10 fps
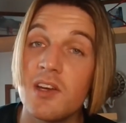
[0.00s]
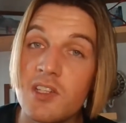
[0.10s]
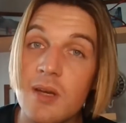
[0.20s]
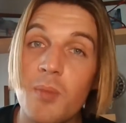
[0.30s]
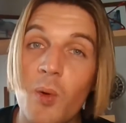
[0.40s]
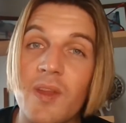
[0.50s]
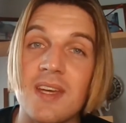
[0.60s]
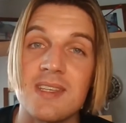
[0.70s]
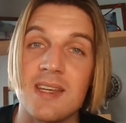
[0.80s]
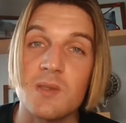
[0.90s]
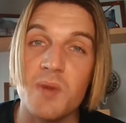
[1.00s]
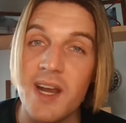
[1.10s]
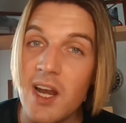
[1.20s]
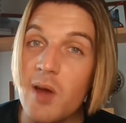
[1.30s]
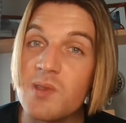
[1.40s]
She bought this and
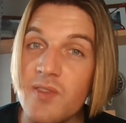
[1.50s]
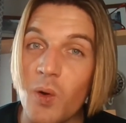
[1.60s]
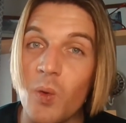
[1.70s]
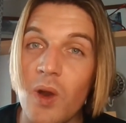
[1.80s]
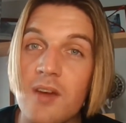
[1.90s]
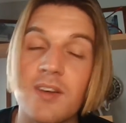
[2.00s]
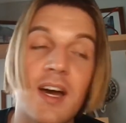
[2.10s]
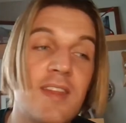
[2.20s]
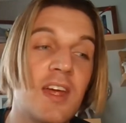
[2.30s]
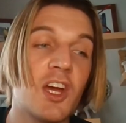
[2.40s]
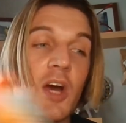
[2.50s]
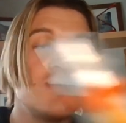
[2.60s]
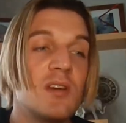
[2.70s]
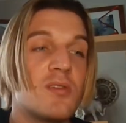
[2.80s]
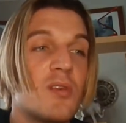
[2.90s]
sprayed loads of it all over, and then
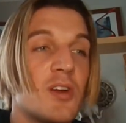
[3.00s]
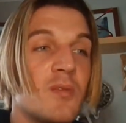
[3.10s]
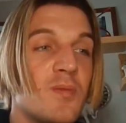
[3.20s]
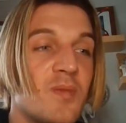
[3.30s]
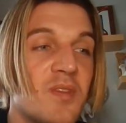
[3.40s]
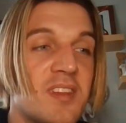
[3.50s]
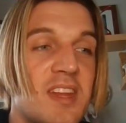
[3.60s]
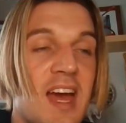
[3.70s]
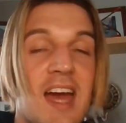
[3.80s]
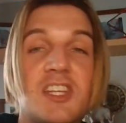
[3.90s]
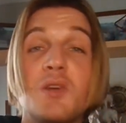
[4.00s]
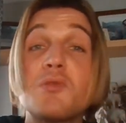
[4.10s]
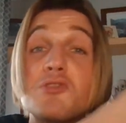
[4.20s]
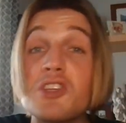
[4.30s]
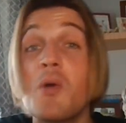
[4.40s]
combed it through. And she
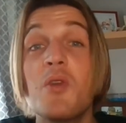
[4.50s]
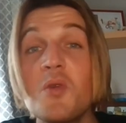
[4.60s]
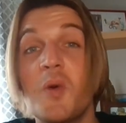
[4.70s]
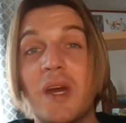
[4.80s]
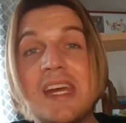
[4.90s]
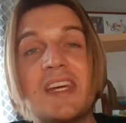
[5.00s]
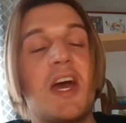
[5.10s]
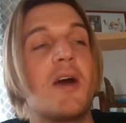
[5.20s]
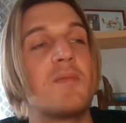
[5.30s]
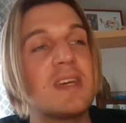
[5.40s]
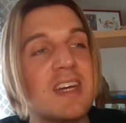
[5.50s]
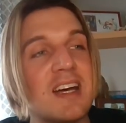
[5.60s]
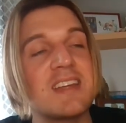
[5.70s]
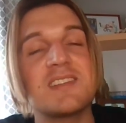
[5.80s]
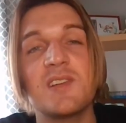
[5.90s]
was so annoyed
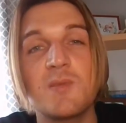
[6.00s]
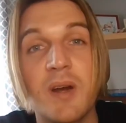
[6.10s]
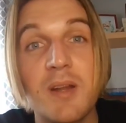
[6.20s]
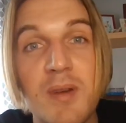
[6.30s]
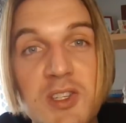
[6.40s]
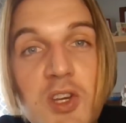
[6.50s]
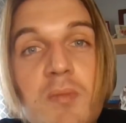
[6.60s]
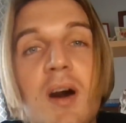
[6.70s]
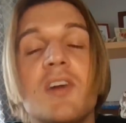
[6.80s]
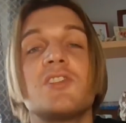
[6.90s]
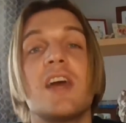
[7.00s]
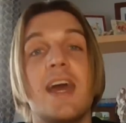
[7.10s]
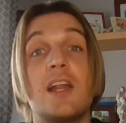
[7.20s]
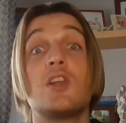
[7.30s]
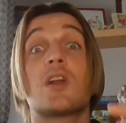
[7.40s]
because she sprayed a bit too much.
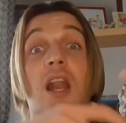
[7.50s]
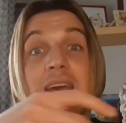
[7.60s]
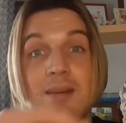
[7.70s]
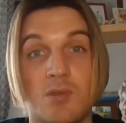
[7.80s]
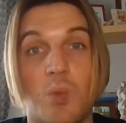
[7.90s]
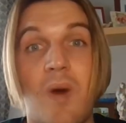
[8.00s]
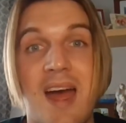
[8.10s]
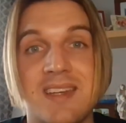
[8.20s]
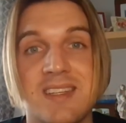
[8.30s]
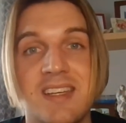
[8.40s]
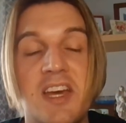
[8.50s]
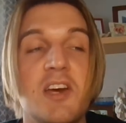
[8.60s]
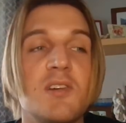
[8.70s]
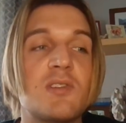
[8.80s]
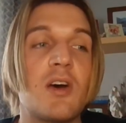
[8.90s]
It looked like it was wet.
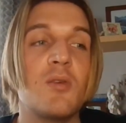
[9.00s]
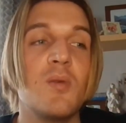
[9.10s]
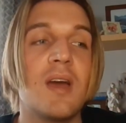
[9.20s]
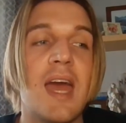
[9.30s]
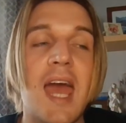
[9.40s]
So